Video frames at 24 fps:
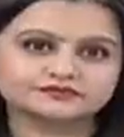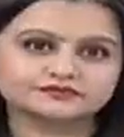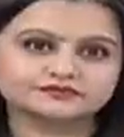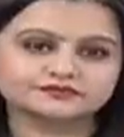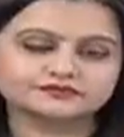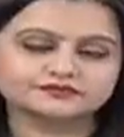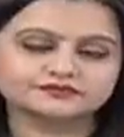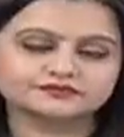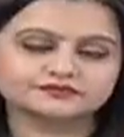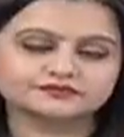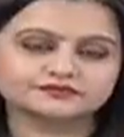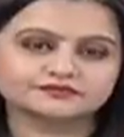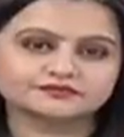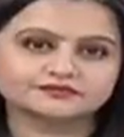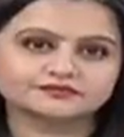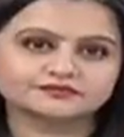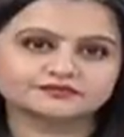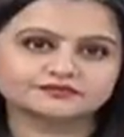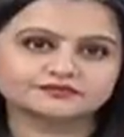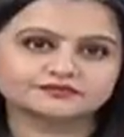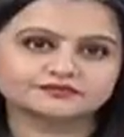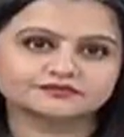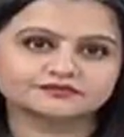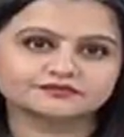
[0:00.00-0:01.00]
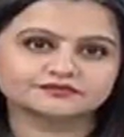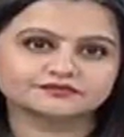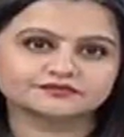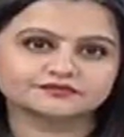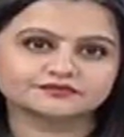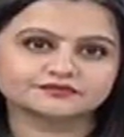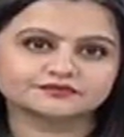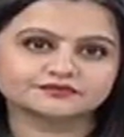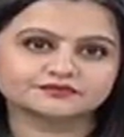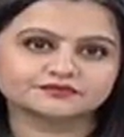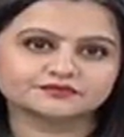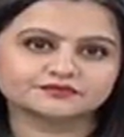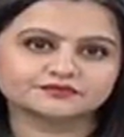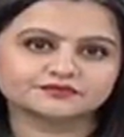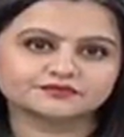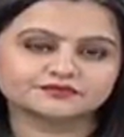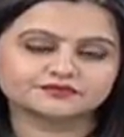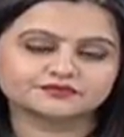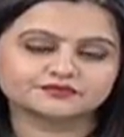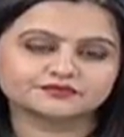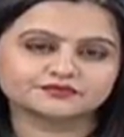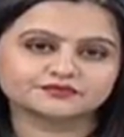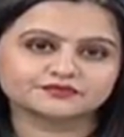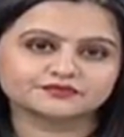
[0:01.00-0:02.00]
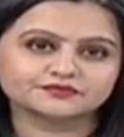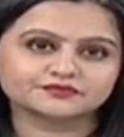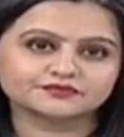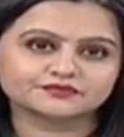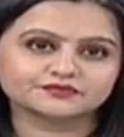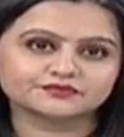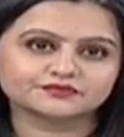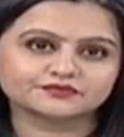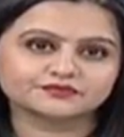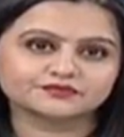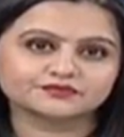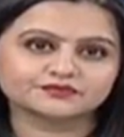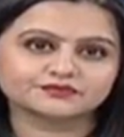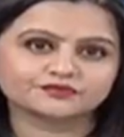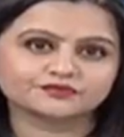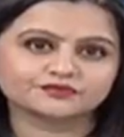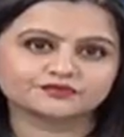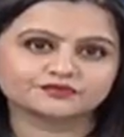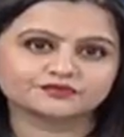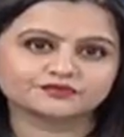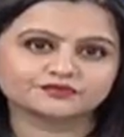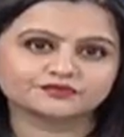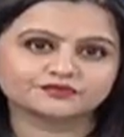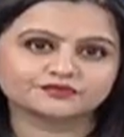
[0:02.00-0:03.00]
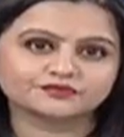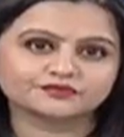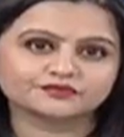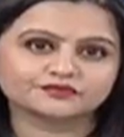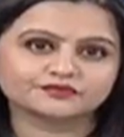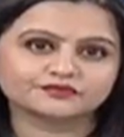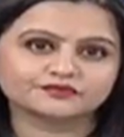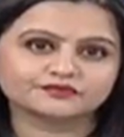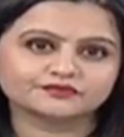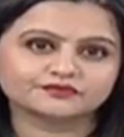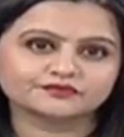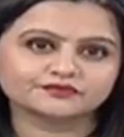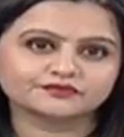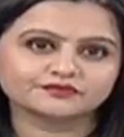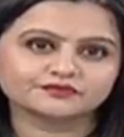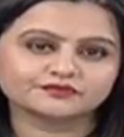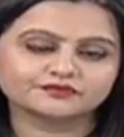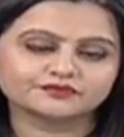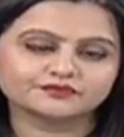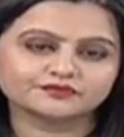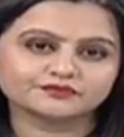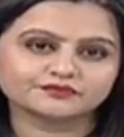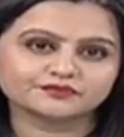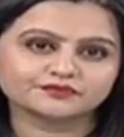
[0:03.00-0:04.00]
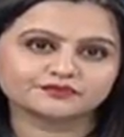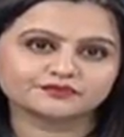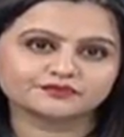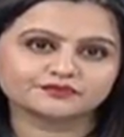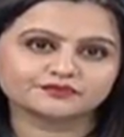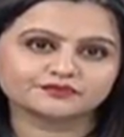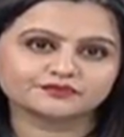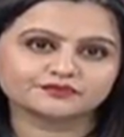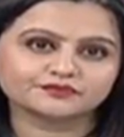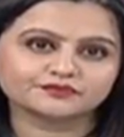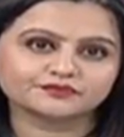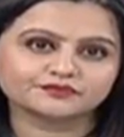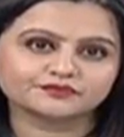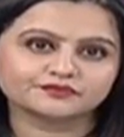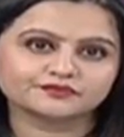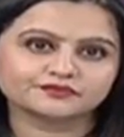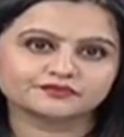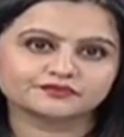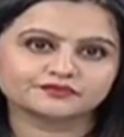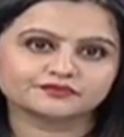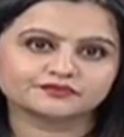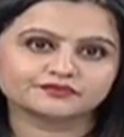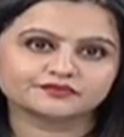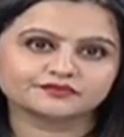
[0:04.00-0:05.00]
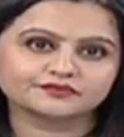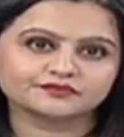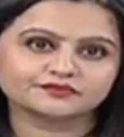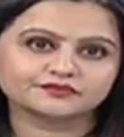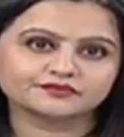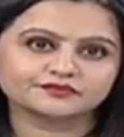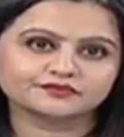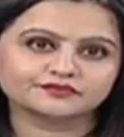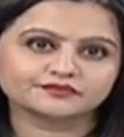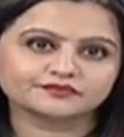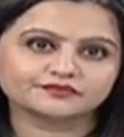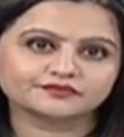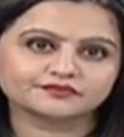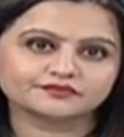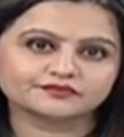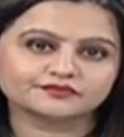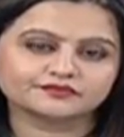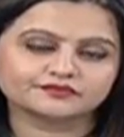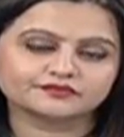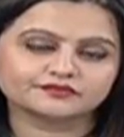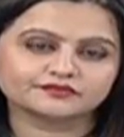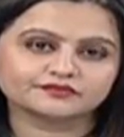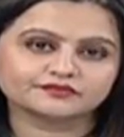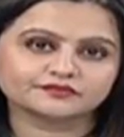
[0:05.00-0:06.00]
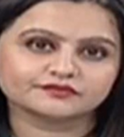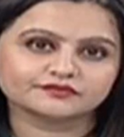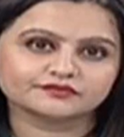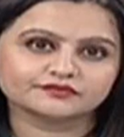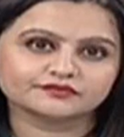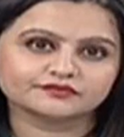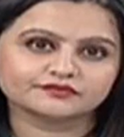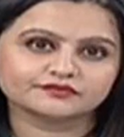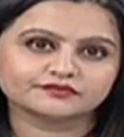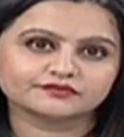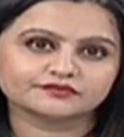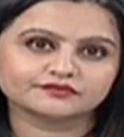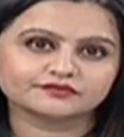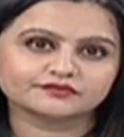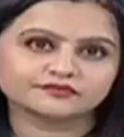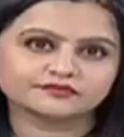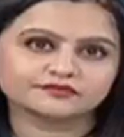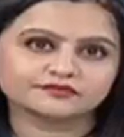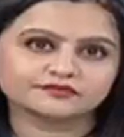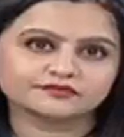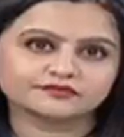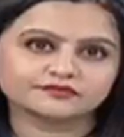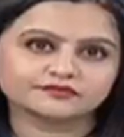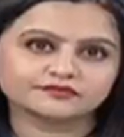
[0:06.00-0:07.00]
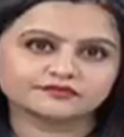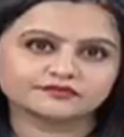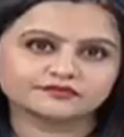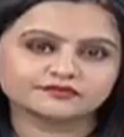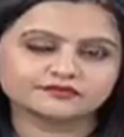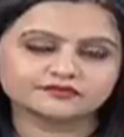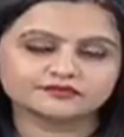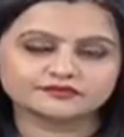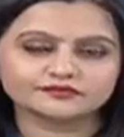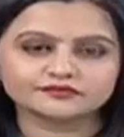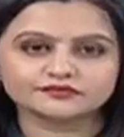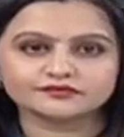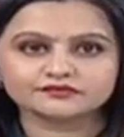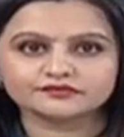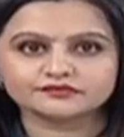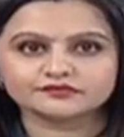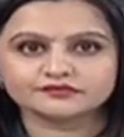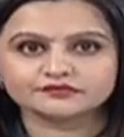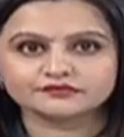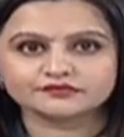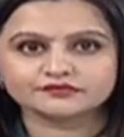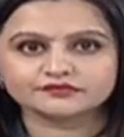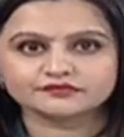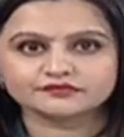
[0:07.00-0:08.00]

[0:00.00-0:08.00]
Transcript: The person shown says nothing.